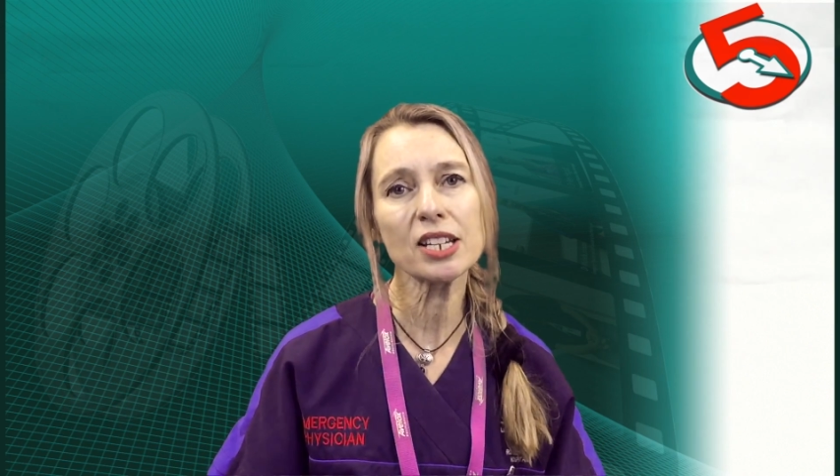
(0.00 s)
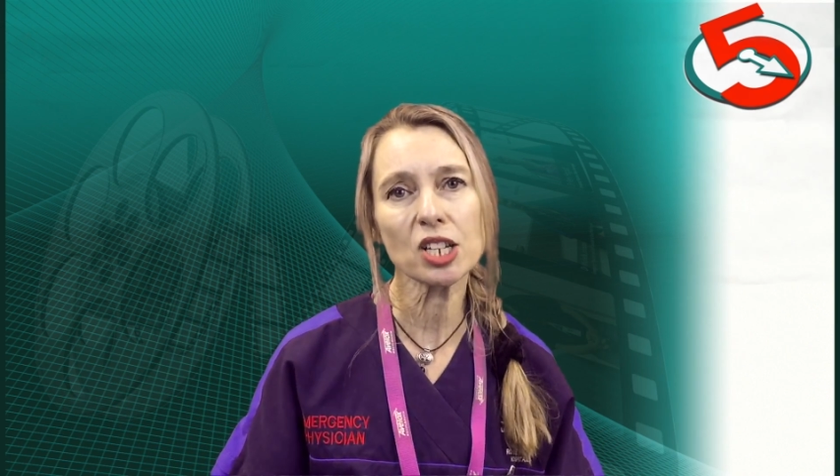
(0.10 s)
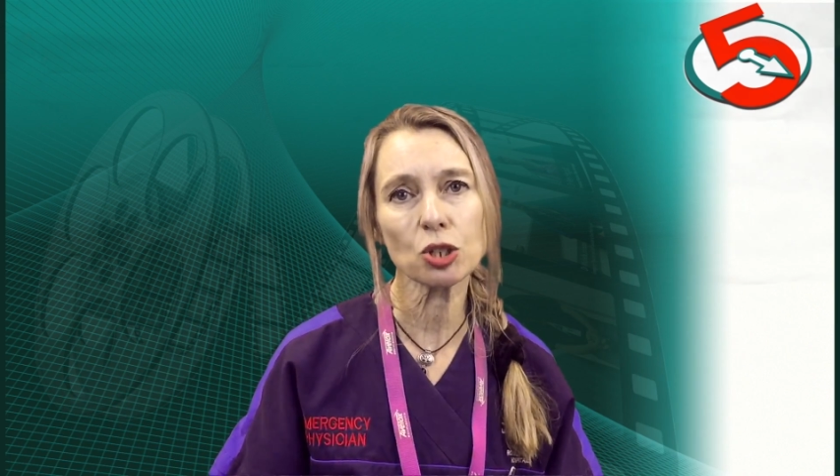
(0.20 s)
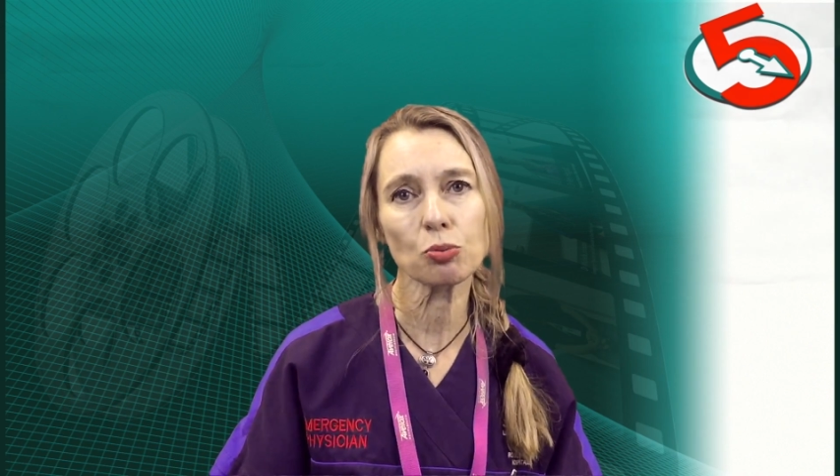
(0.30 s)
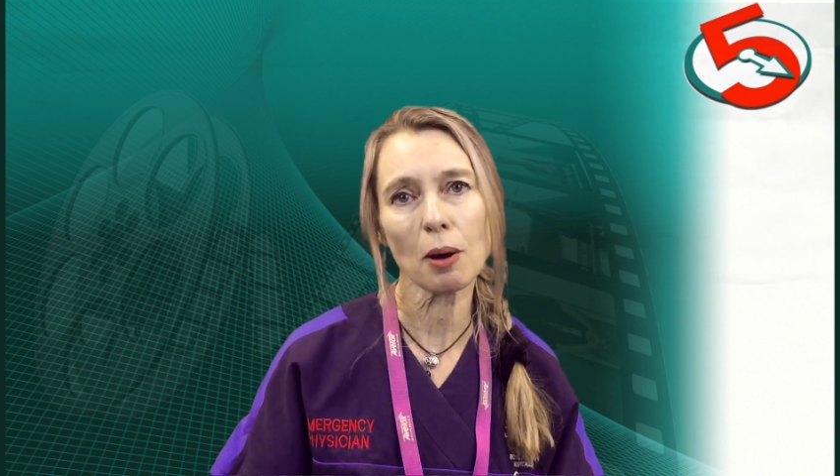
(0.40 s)

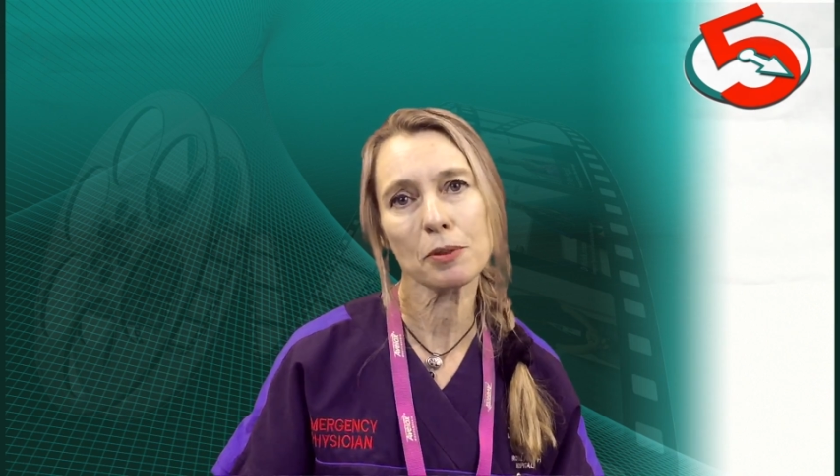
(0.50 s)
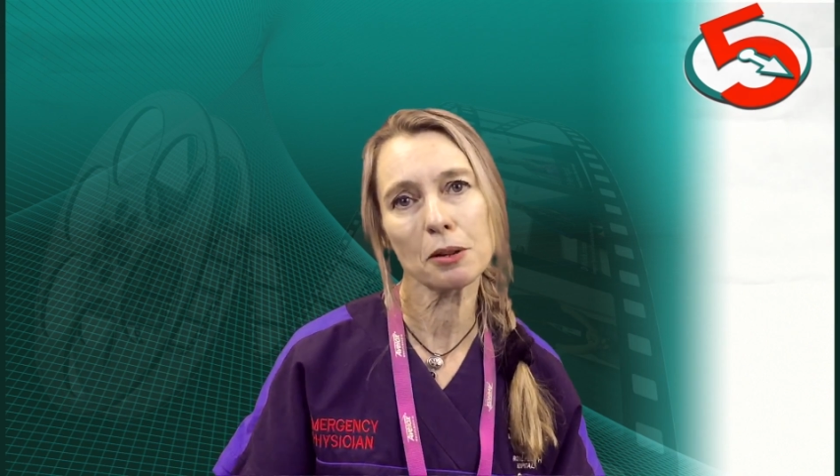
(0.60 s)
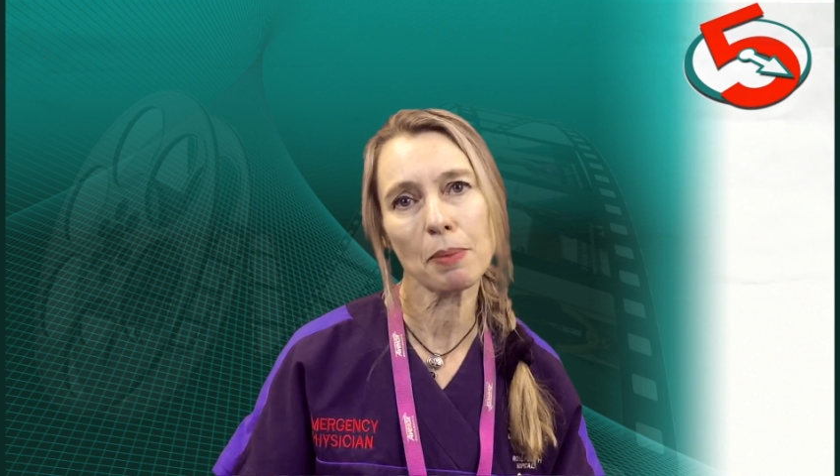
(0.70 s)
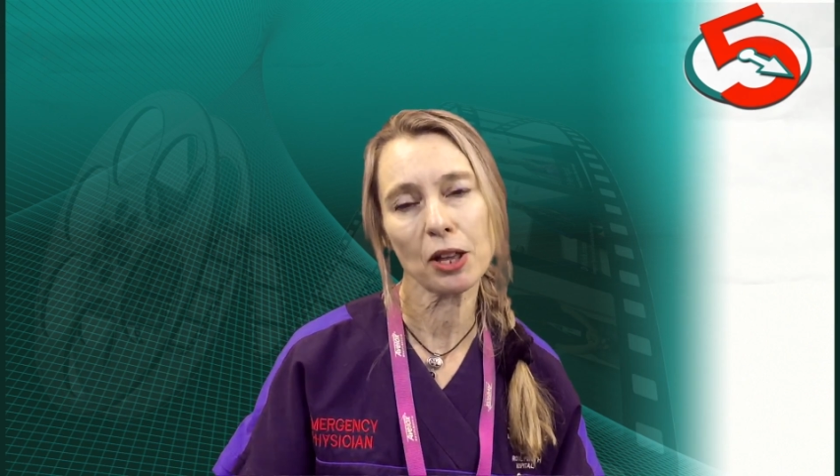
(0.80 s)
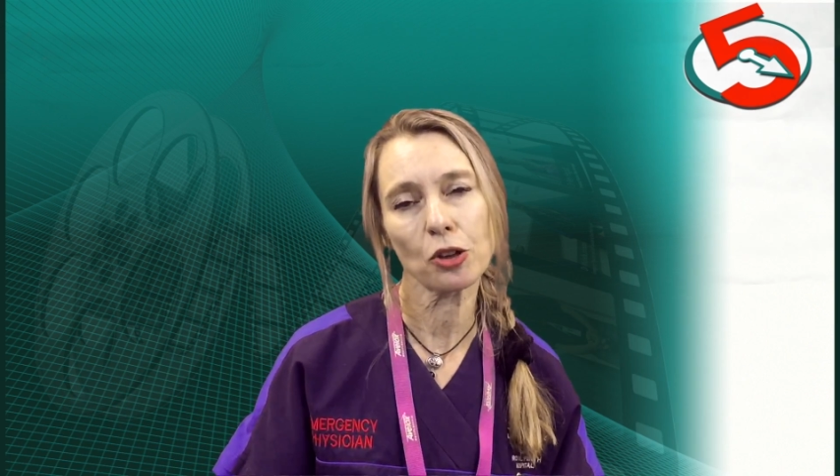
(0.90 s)

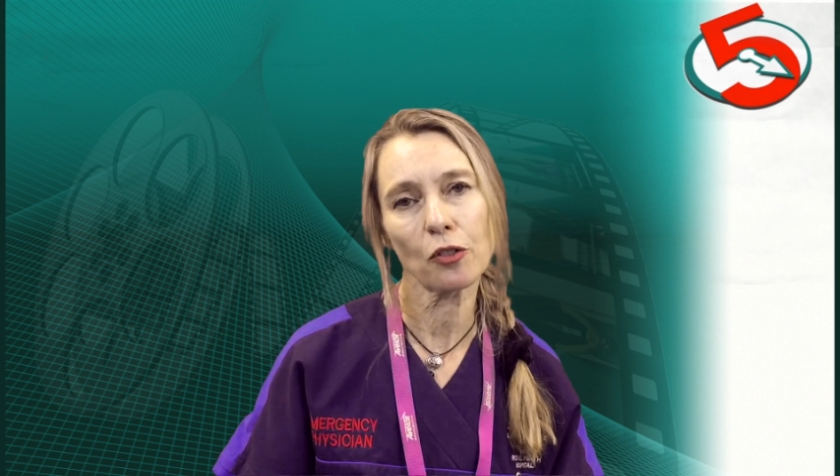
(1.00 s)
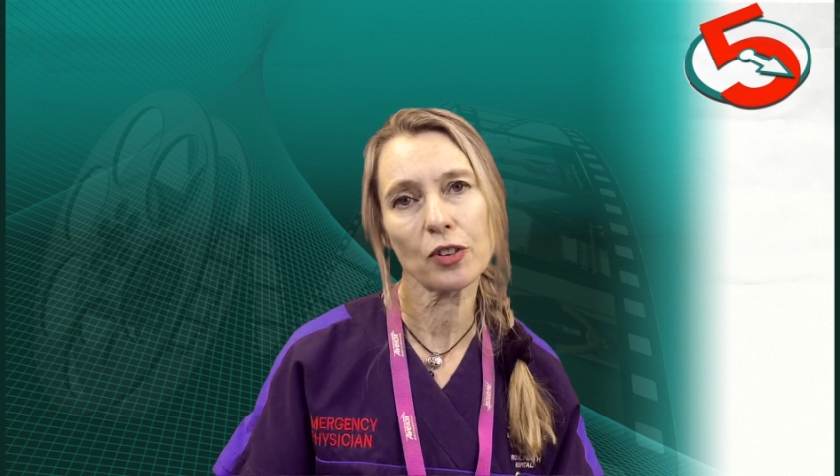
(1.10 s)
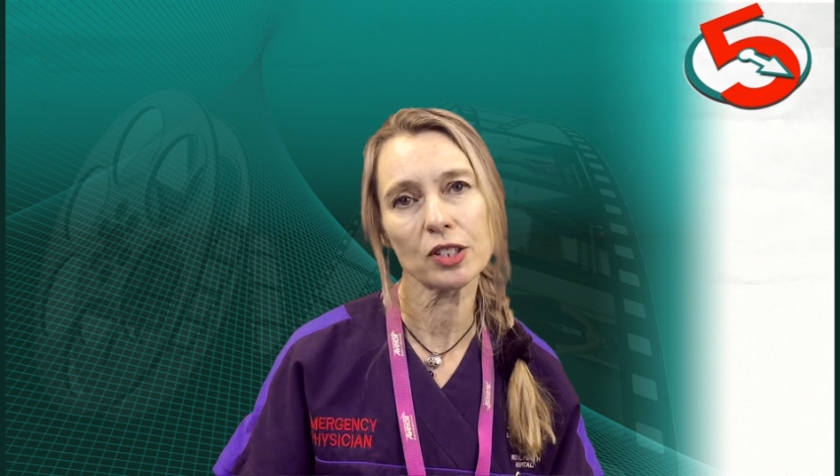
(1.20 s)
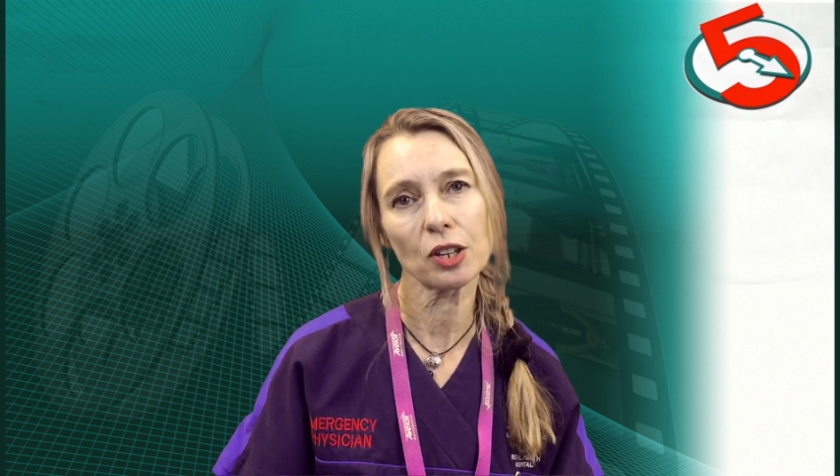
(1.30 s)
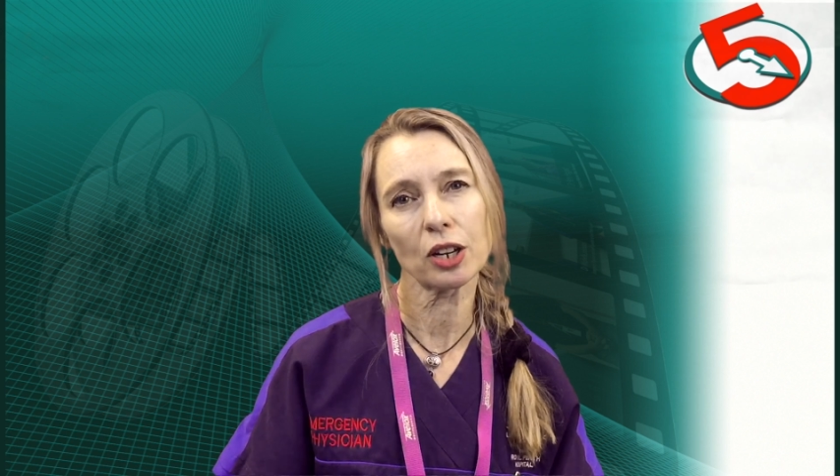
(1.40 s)
disrupted
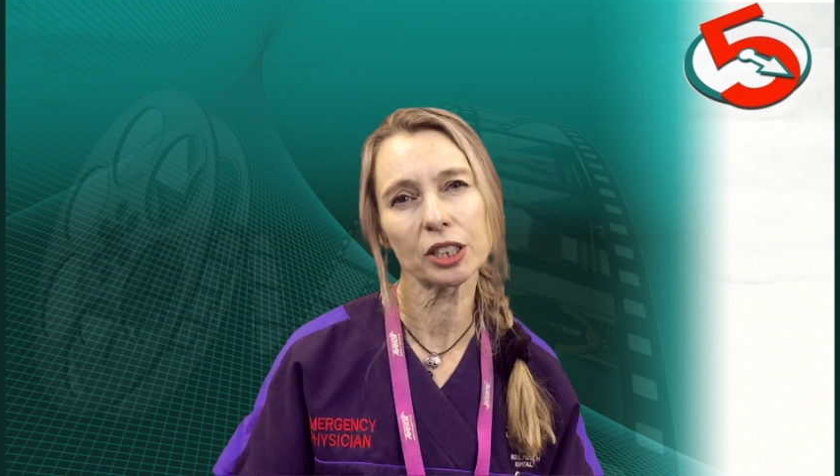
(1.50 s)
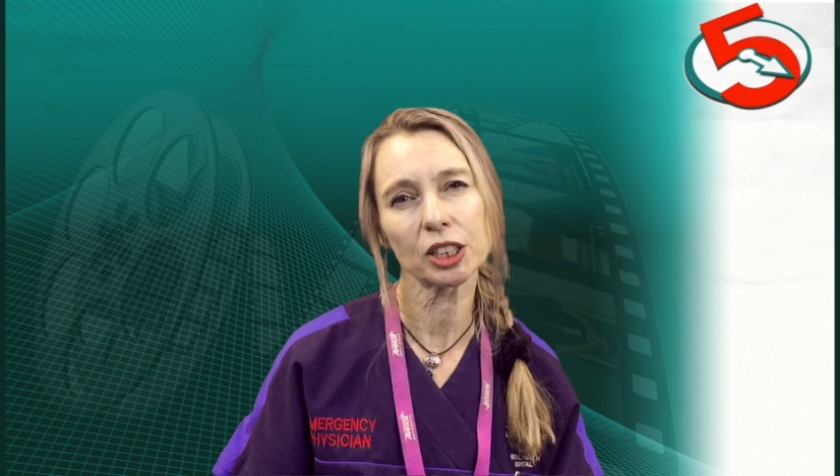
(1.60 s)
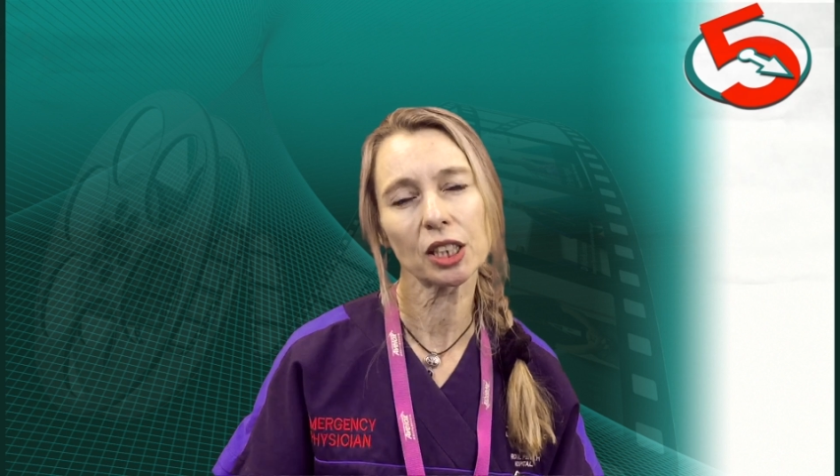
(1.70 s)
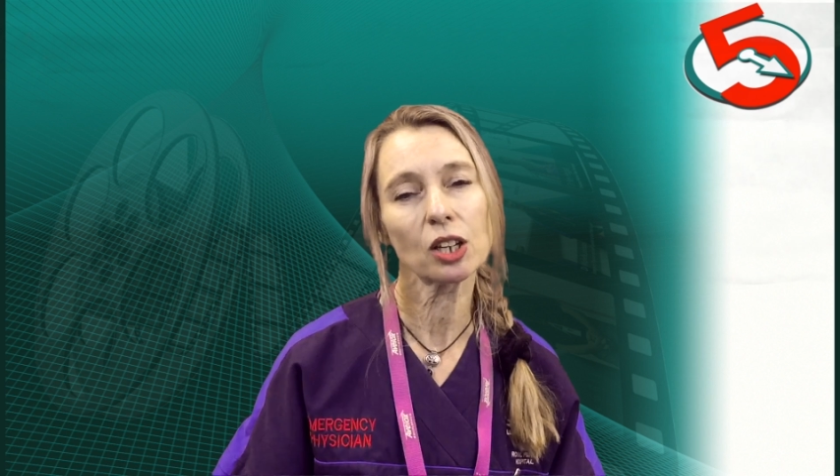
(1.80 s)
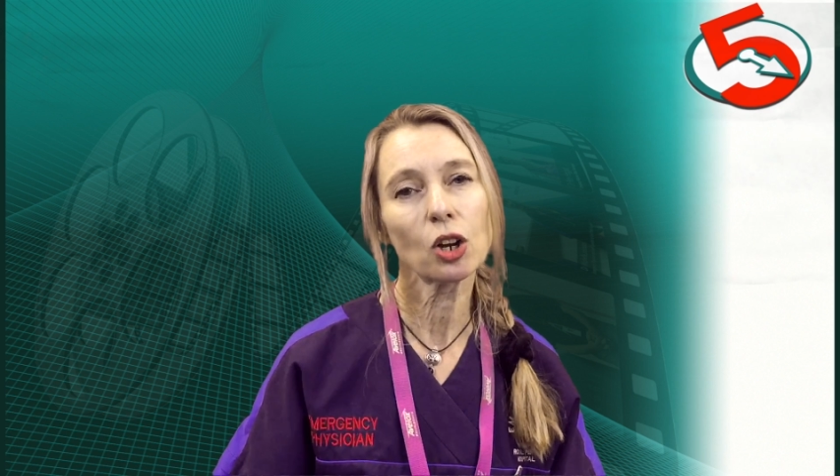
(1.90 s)

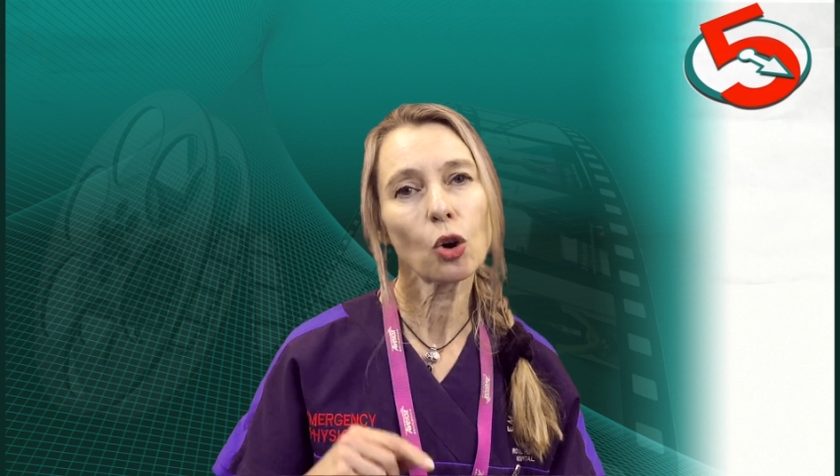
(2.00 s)
pathophysiology,